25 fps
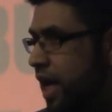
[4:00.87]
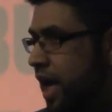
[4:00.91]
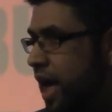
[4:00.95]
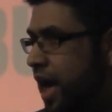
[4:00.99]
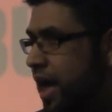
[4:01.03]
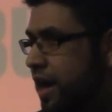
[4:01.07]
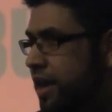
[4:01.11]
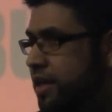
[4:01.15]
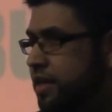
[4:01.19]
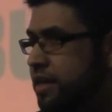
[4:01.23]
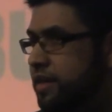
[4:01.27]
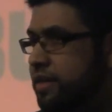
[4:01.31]

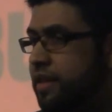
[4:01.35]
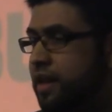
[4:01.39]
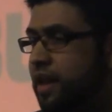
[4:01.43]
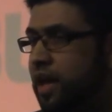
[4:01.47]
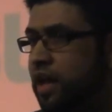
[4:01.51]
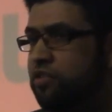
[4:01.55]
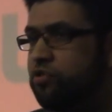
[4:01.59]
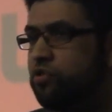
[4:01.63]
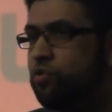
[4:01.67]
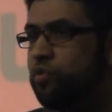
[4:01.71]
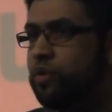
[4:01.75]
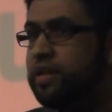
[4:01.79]
alayhi
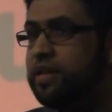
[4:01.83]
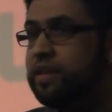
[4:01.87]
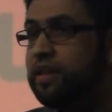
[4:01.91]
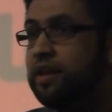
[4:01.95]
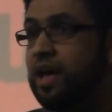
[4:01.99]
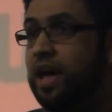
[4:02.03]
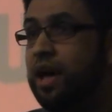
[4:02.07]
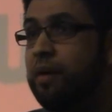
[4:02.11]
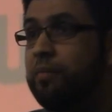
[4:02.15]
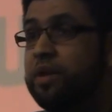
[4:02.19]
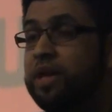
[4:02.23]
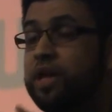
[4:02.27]
salatu
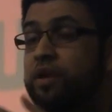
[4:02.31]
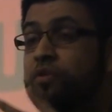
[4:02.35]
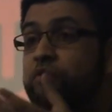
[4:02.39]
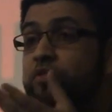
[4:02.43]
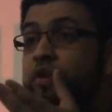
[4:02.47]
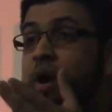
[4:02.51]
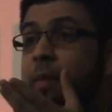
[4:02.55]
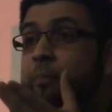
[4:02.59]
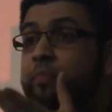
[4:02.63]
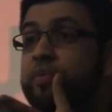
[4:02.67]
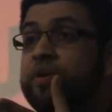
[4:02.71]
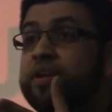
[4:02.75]
wassalam, he
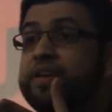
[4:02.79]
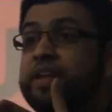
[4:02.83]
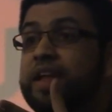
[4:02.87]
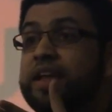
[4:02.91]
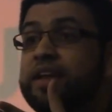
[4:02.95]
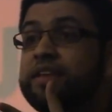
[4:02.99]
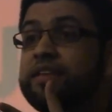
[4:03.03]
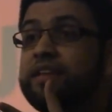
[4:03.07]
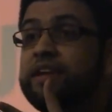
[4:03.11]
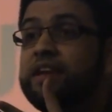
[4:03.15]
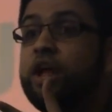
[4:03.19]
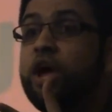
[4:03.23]

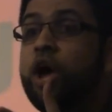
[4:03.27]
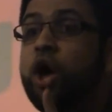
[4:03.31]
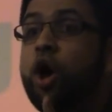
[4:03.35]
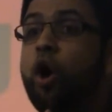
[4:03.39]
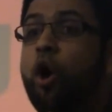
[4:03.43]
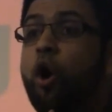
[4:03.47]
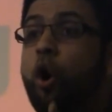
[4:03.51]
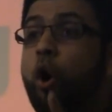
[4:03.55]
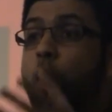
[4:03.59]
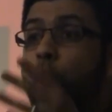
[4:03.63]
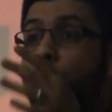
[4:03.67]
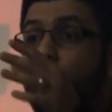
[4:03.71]
represented
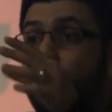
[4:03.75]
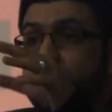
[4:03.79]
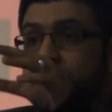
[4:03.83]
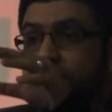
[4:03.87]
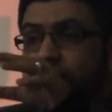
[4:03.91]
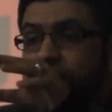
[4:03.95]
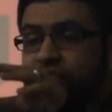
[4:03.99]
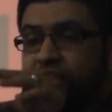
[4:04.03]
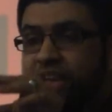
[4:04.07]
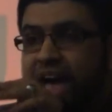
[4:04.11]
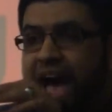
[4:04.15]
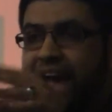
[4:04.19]
all
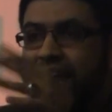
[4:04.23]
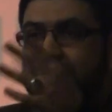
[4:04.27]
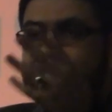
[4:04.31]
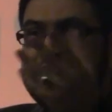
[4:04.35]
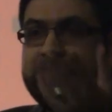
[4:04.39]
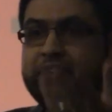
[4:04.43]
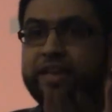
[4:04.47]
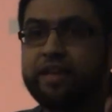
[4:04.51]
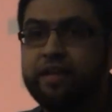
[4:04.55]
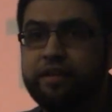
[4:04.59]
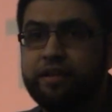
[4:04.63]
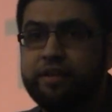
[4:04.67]
of the
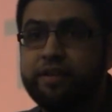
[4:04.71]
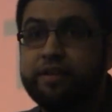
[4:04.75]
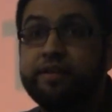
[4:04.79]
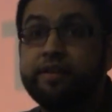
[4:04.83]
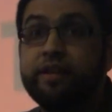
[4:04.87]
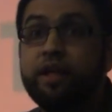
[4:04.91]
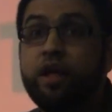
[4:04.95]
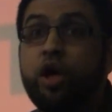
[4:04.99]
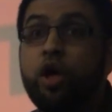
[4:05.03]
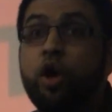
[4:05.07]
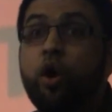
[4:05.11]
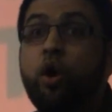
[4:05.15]

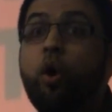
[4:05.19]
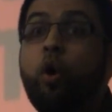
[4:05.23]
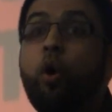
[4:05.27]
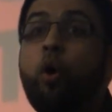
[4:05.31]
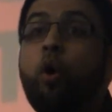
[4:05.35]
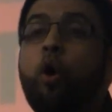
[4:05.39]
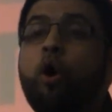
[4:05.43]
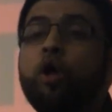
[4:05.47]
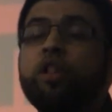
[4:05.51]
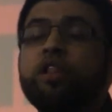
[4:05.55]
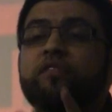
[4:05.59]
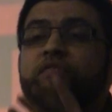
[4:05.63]
ideals,
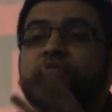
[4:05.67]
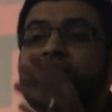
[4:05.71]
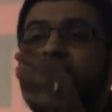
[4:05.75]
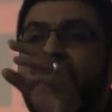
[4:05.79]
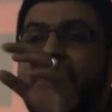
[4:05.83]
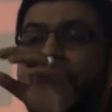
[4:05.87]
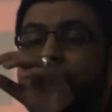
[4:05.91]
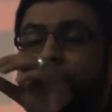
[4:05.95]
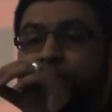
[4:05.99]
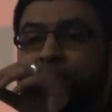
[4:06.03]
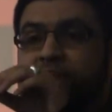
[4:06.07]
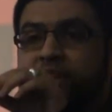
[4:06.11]
all of
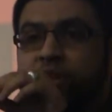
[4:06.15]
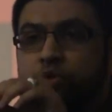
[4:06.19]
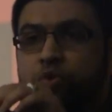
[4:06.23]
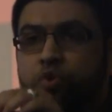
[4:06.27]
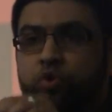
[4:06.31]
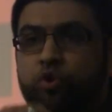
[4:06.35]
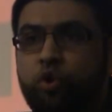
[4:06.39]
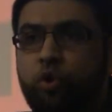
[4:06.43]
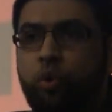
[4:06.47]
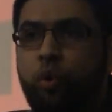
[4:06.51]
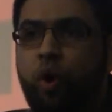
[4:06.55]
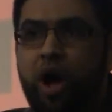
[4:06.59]
the
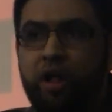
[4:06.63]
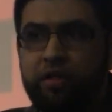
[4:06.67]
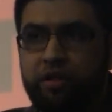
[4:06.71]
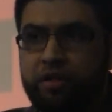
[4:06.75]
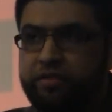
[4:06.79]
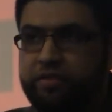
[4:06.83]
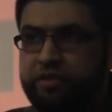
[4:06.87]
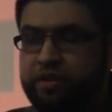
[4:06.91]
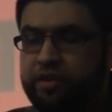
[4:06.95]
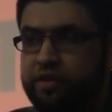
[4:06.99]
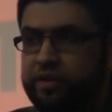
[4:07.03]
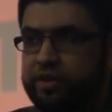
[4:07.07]
absolute
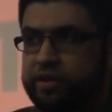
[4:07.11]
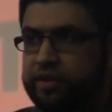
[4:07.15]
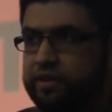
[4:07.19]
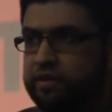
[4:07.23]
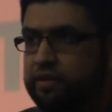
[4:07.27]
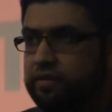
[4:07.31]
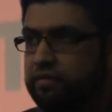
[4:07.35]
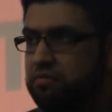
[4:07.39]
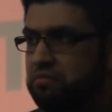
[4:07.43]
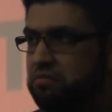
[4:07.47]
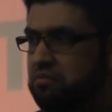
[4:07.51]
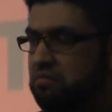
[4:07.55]

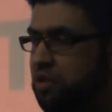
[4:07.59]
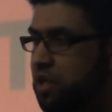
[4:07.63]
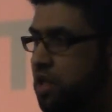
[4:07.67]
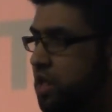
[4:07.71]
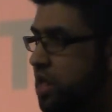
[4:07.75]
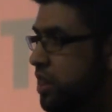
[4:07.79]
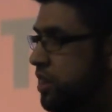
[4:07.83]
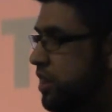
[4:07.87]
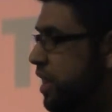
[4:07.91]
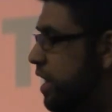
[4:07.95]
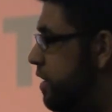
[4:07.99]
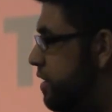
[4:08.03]
qualities.
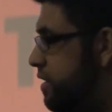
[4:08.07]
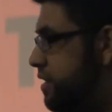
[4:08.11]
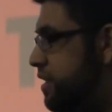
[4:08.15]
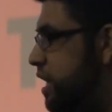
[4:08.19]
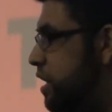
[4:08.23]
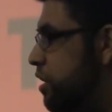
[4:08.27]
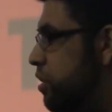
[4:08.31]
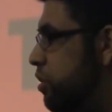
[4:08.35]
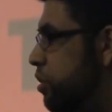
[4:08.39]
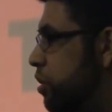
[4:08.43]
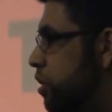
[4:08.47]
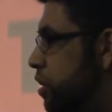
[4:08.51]
Let's
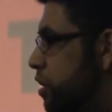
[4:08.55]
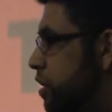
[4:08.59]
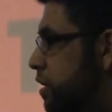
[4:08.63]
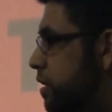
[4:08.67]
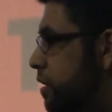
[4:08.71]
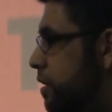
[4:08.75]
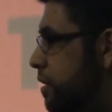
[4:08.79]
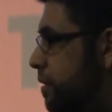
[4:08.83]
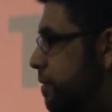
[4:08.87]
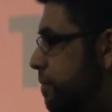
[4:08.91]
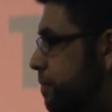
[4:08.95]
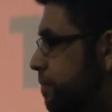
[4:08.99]
take a look.
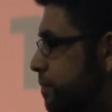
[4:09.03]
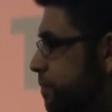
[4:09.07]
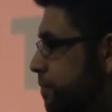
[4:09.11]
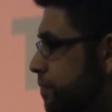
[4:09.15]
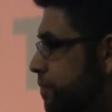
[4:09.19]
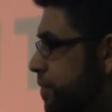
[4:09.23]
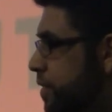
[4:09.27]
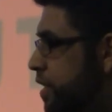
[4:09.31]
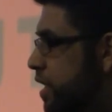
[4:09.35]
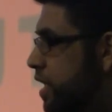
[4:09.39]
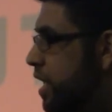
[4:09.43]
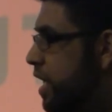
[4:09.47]

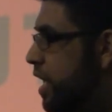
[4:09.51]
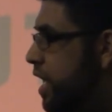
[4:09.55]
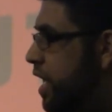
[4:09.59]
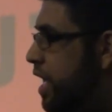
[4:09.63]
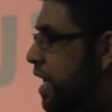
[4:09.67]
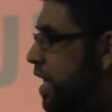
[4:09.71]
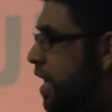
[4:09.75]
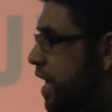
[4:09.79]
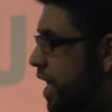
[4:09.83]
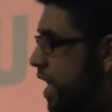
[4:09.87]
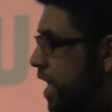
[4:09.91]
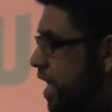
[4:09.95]

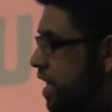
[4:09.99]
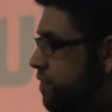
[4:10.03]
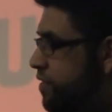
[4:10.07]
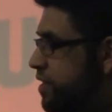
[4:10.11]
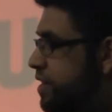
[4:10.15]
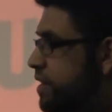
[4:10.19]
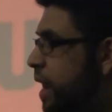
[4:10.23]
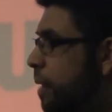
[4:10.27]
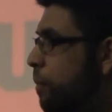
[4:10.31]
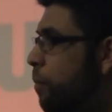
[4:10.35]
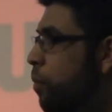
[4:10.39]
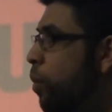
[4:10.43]
If
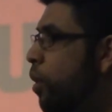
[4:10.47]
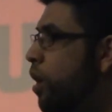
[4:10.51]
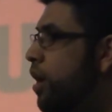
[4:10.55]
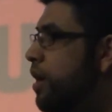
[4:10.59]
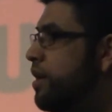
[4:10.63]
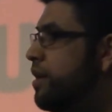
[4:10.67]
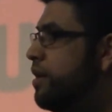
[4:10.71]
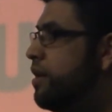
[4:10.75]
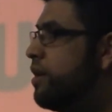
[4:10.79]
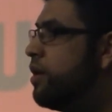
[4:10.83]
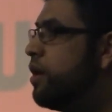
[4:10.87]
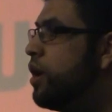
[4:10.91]

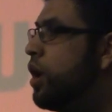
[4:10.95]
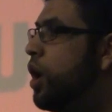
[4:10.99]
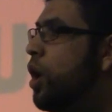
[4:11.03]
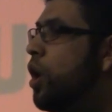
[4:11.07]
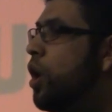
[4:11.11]
someone,